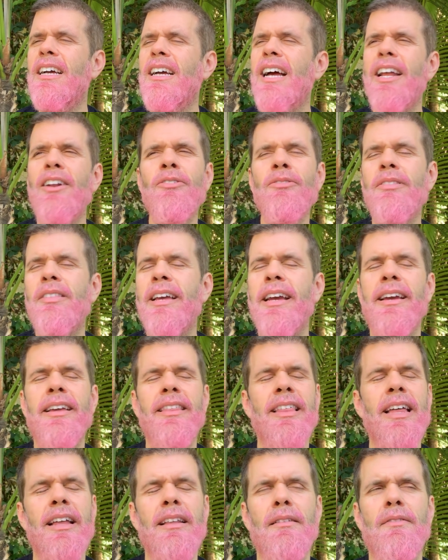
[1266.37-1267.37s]
I don't think
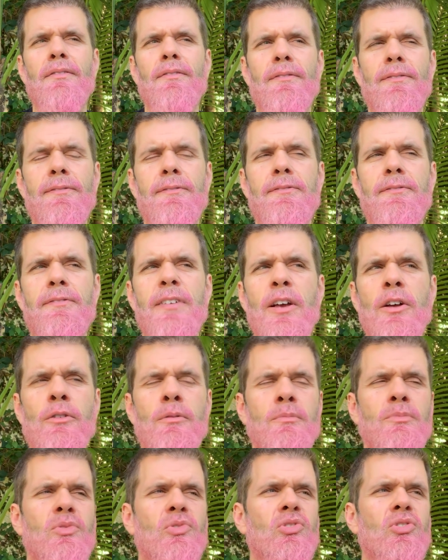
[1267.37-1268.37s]
that
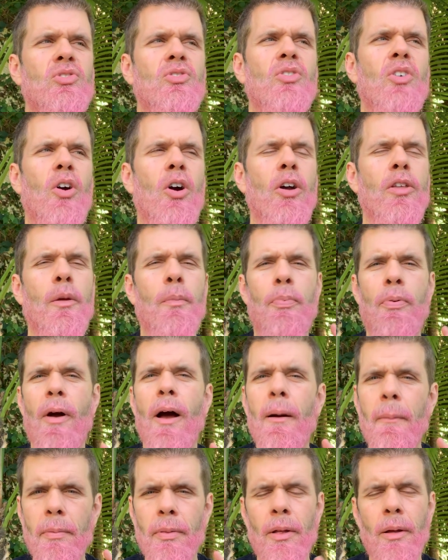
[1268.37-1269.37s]
films are the
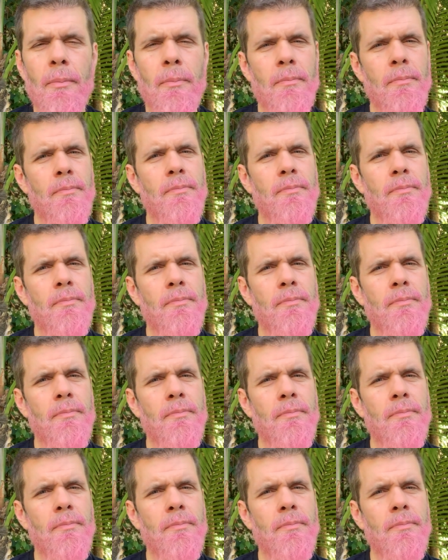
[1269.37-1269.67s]
problem.